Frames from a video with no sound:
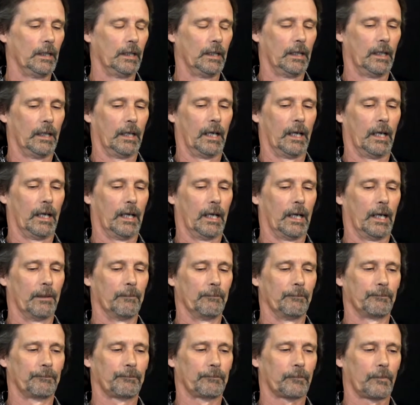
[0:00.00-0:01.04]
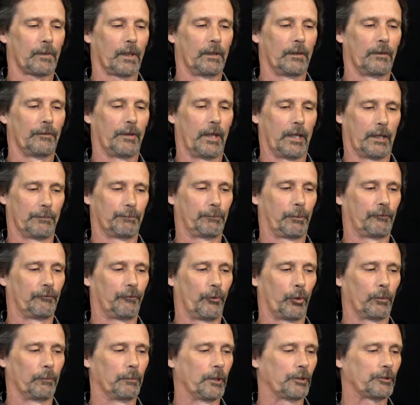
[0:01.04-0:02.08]
they had
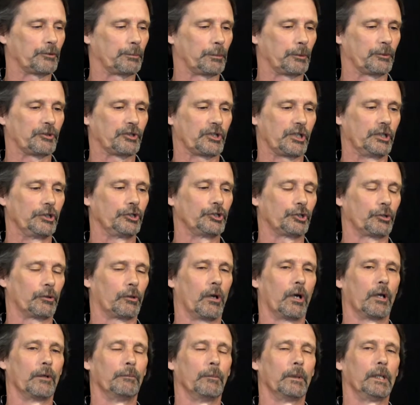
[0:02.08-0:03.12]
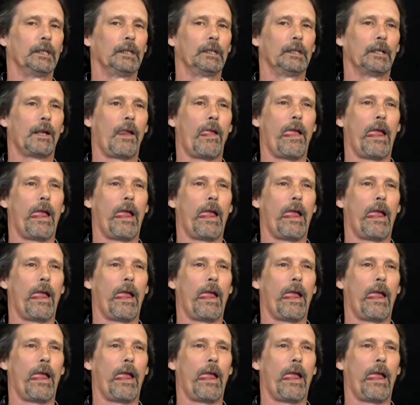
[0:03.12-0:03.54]
performed this procedure on me,